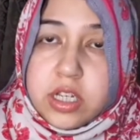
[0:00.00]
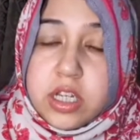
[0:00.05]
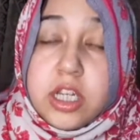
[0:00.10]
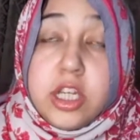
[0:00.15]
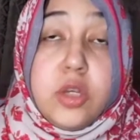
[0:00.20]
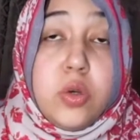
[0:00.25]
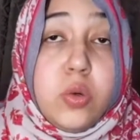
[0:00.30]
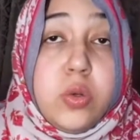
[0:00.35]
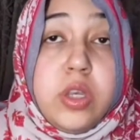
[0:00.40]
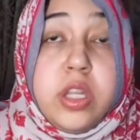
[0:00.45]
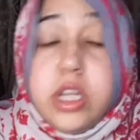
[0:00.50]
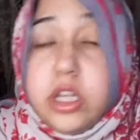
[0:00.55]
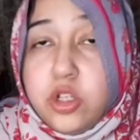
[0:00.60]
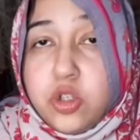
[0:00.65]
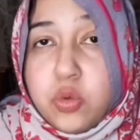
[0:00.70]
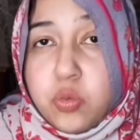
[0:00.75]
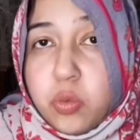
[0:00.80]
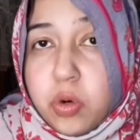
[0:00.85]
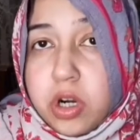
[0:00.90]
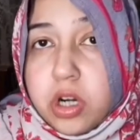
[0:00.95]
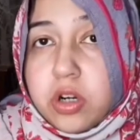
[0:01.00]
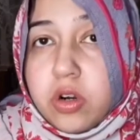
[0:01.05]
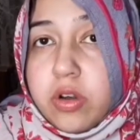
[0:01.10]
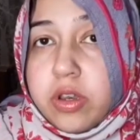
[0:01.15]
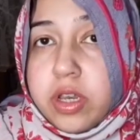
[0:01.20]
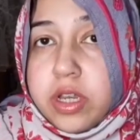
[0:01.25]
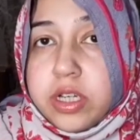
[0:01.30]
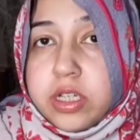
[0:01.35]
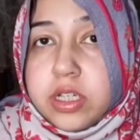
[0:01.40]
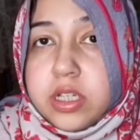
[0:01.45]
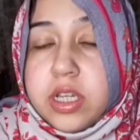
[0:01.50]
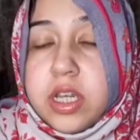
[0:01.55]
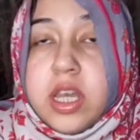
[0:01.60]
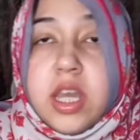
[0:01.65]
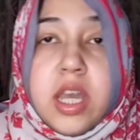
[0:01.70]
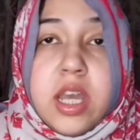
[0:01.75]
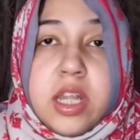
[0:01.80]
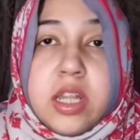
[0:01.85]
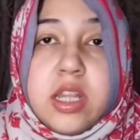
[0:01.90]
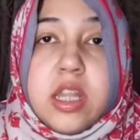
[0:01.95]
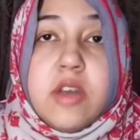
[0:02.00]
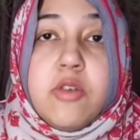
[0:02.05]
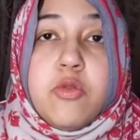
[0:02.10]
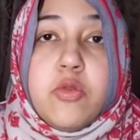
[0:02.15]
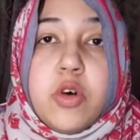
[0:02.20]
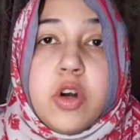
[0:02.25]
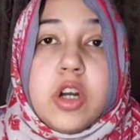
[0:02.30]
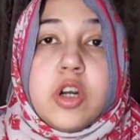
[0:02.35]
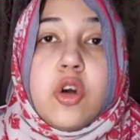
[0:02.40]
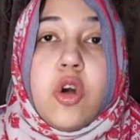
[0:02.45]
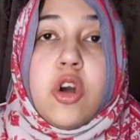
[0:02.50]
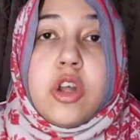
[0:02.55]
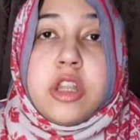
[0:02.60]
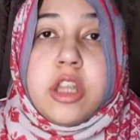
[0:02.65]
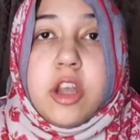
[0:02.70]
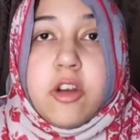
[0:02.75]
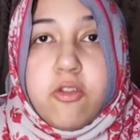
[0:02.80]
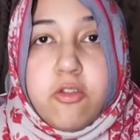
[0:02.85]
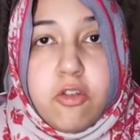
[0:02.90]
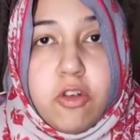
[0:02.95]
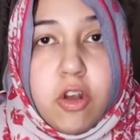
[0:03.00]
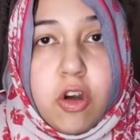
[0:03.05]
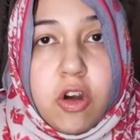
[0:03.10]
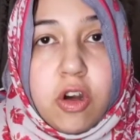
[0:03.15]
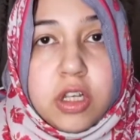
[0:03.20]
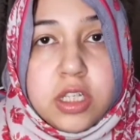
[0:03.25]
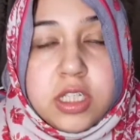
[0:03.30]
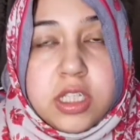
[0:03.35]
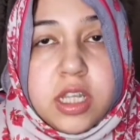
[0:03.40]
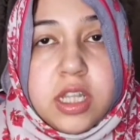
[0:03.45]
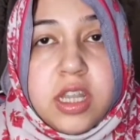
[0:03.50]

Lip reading: You need to work on it. They work on their flaws,